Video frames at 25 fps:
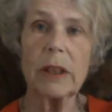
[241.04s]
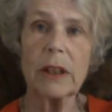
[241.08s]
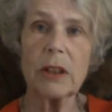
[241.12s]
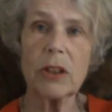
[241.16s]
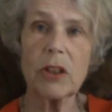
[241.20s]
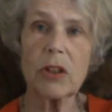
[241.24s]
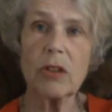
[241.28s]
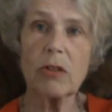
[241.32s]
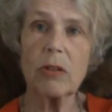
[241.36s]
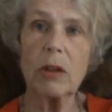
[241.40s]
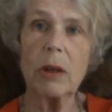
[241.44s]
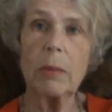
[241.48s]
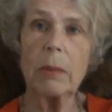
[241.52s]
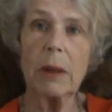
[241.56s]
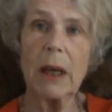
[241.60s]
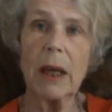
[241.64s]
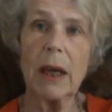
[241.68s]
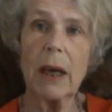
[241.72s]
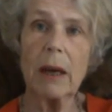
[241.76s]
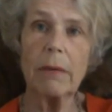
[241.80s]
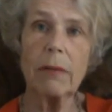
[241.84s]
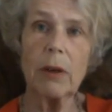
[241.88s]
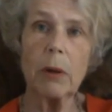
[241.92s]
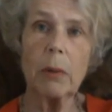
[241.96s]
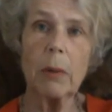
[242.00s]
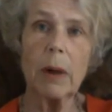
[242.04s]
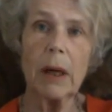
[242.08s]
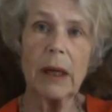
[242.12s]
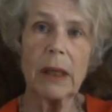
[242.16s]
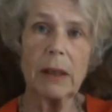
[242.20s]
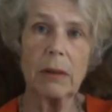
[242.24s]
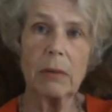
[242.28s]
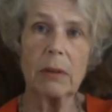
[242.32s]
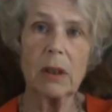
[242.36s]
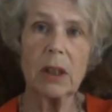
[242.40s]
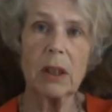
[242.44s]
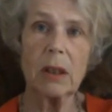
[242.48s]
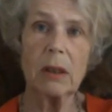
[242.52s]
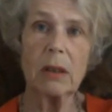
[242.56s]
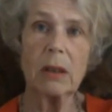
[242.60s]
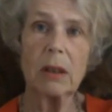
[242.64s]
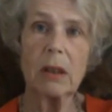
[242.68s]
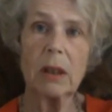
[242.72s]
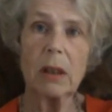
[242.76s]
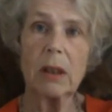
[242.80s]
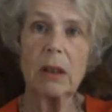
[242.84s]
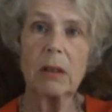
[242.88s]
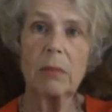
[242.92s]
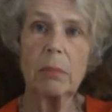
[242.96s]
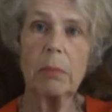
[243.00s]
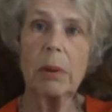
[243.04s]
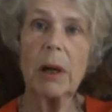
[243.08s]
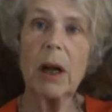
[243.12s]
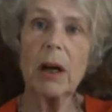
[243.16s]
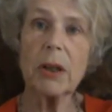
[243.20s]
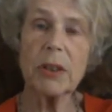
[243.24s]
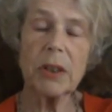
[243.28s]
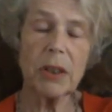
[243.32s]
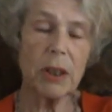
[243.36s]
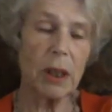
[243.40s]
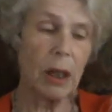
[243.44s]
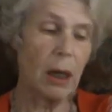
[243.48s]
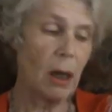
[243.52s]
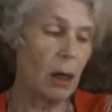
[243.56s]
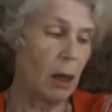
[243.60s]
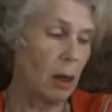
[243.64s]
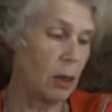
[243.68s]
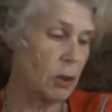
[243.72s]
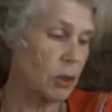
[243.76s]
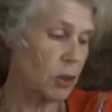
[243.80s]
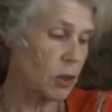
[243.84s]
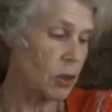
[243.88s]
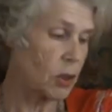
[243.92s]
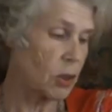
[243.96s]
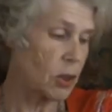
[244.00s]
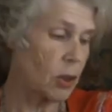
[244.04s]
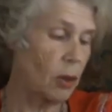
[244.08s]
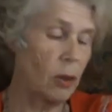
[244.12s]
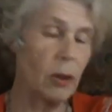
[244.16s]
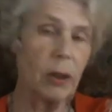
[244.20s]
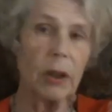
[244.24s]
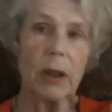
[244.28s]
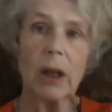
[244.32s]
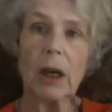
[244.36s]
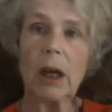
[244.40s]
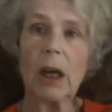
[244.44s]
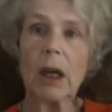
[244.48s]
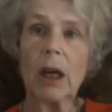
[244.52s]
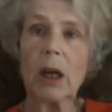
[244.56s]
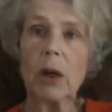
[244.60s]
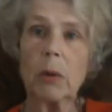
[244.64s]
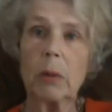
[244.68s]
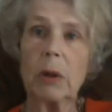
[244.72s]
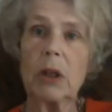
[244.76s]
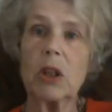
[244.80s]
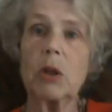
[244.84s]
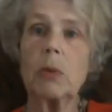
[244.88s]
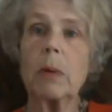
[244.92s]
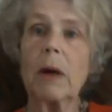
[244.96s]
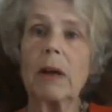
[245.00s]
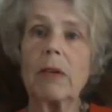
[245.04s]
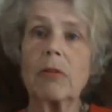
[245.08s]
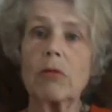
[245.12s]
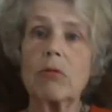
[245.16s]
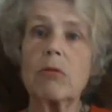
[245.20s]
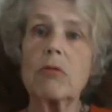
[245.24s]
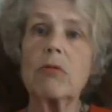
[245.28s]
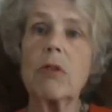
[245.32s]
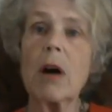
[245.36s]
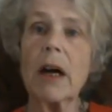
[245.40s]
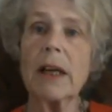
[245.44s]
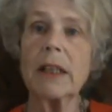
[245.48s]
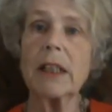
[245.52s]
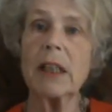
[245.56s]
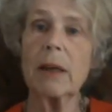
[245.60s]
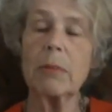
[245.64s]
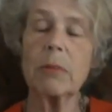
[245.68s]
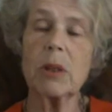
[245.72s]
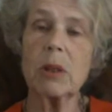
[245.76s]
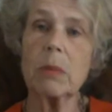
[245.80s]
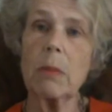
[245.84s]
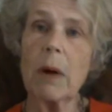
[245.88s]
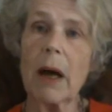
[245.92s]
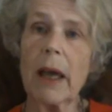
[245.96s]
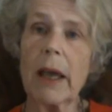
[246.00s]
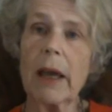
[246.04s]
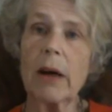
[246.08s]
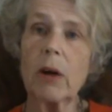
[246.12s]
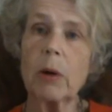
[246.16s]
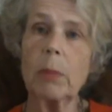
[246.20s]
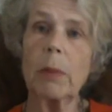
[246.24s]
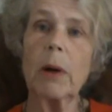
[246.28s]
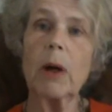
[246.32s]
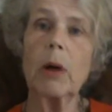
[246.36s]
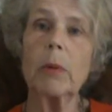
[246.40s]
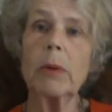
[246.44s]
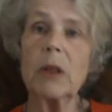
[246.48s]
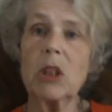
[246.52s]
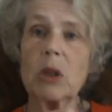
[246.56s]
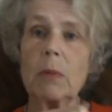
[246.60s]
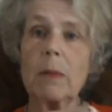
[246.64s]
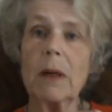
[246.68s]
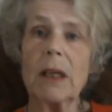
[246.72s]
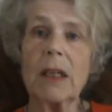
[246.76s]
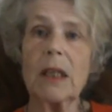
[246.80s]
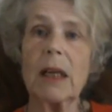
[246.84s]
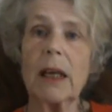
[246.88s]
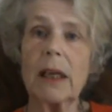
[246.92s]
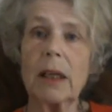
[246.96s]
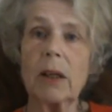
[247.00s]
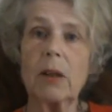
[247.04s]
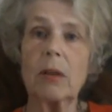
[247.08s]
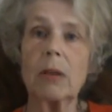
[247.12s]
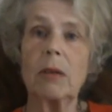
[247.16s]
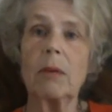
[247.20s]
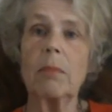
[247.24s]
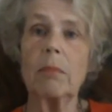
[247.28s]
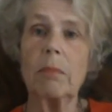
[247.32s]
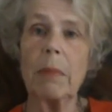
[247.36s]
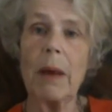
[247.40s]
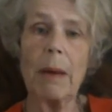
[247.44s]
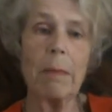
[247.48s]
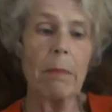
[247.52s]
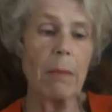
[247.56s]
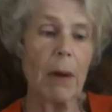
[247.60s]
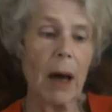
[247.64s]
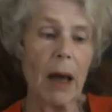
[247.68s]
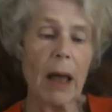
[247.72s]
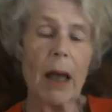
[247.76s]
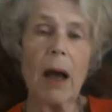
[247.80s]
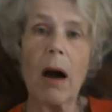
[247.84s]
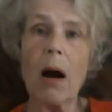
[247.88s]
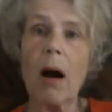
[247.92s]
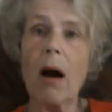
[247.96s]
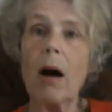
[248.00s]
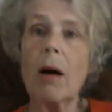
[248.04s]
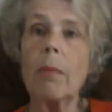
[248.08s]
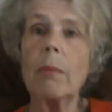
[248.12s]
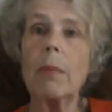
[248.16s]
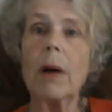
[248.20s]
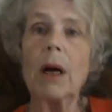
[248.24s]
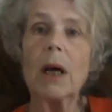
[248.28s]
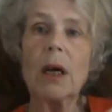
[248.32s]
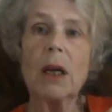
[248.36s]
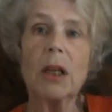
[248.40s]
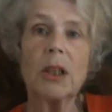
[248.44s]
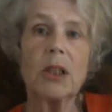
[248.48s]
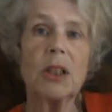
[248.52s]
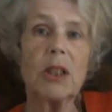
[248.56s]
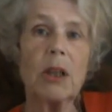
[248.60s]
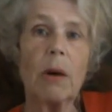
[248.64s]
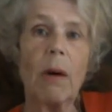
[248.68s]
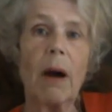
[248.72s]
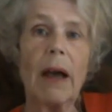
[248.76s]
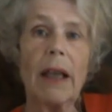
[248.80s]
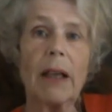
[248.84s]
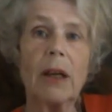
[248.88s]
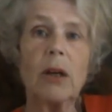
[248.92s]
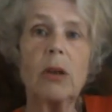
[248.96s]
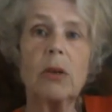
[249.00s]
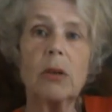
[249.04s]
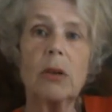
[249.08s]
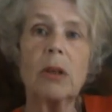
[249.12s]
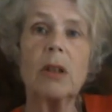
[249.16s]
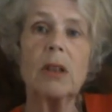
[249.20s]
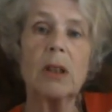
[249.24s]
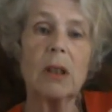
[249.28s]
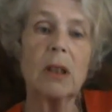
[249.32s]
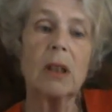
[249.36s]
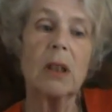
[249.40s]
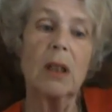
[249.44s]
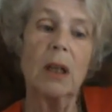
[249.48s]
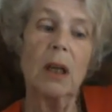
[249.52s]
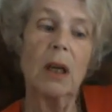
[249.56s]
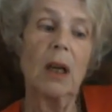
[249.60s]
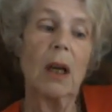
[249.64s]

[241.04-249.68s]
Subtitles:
extremely heavyweight plaster casts on, which went right up to my elbow, which meant I couldn't bend my arm, so I couldn't